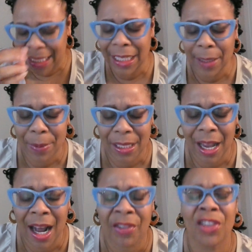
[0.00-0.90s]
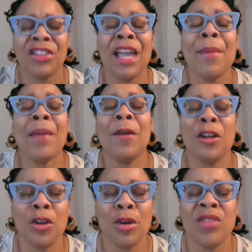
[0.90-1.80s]
lips, God, that they may be
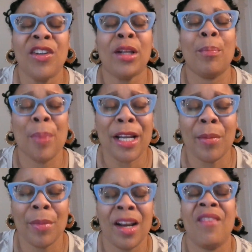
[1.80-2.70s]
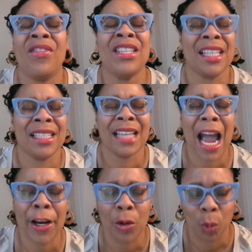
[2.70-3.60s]
used for the betterment of this
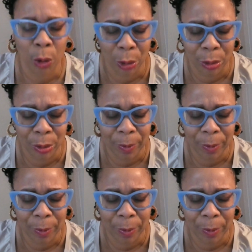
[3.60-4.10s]
entire world.